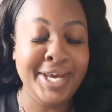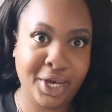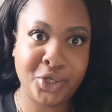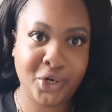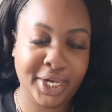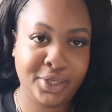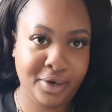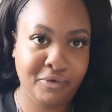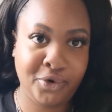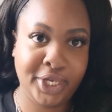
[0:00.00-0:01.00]
We are trying
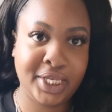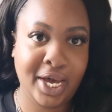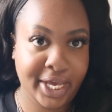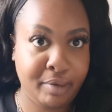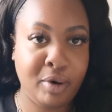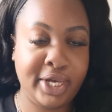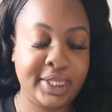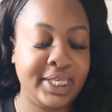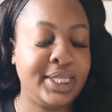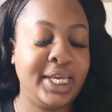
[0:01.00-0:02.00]
to avoid hike
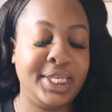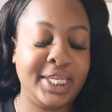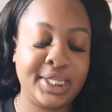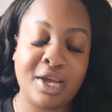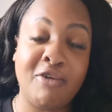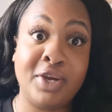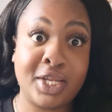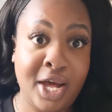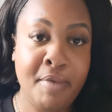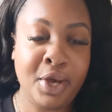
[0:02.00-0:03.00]
prices in this current
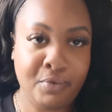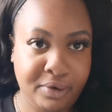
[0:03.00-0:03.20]
climate.